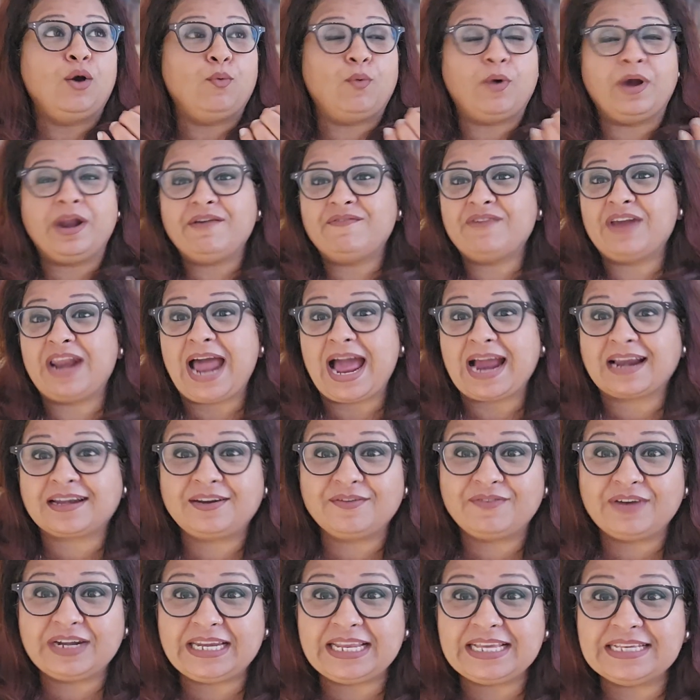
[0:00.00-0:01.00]
whatever
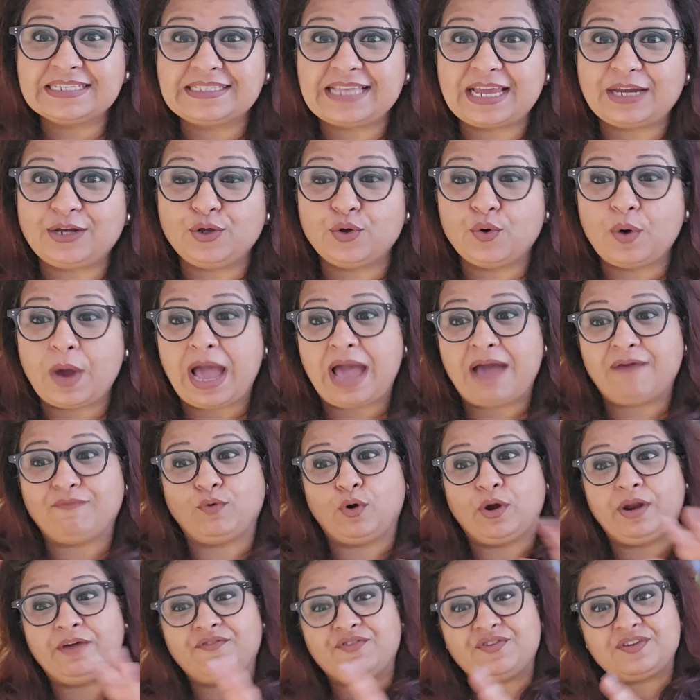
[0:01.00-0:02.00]
activities that you have,
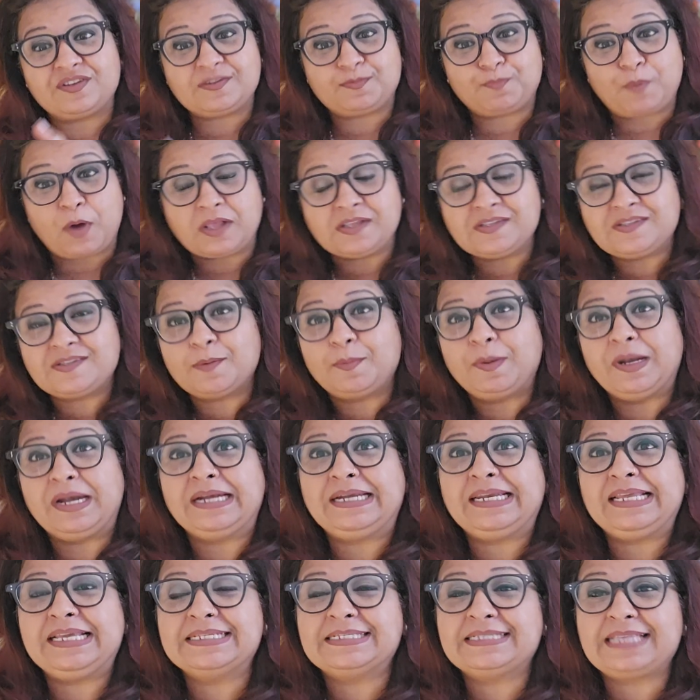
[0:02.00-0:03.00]
whatever
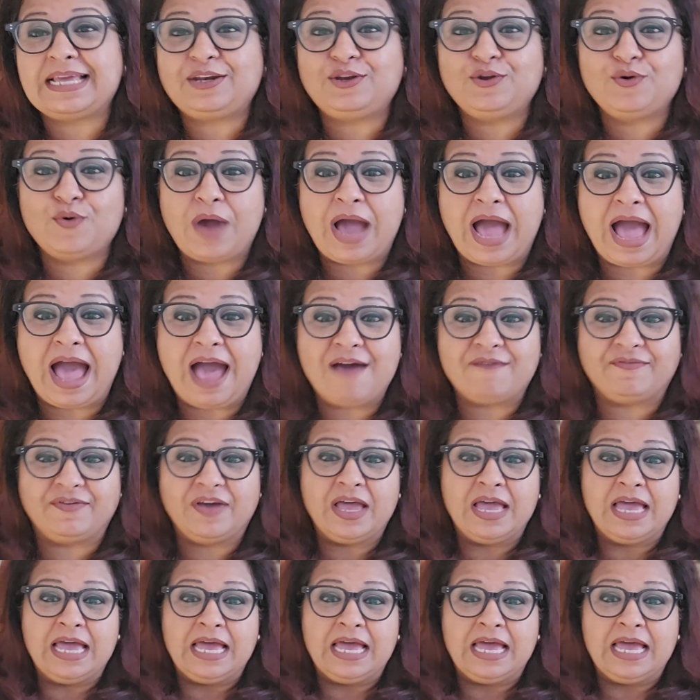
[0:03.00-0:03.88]
responsibilities that you have,